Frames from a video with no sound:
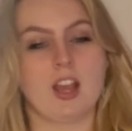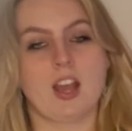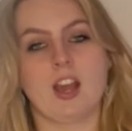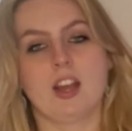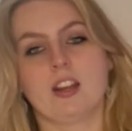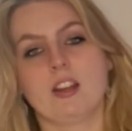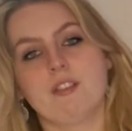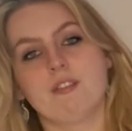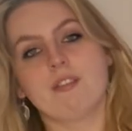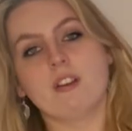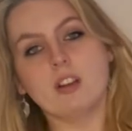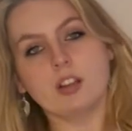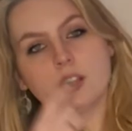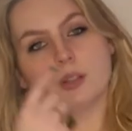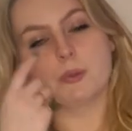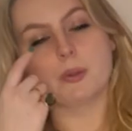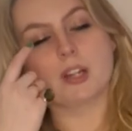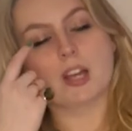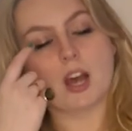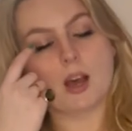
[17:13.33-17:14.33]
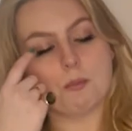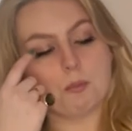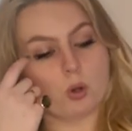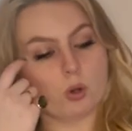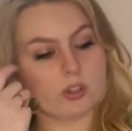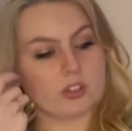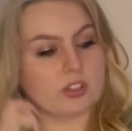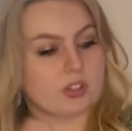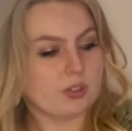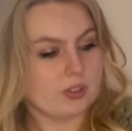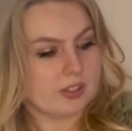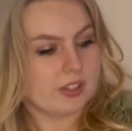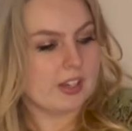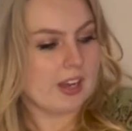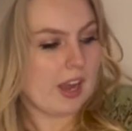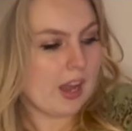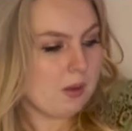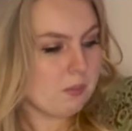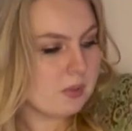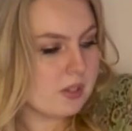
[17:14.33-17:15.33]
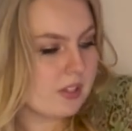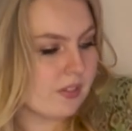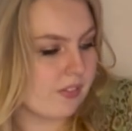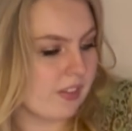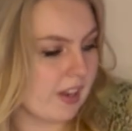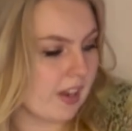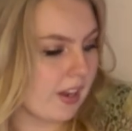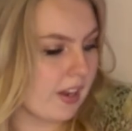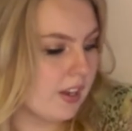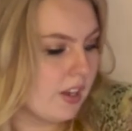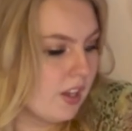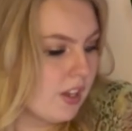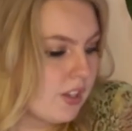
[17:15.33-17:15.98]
Then finally we come onto the atmosphere.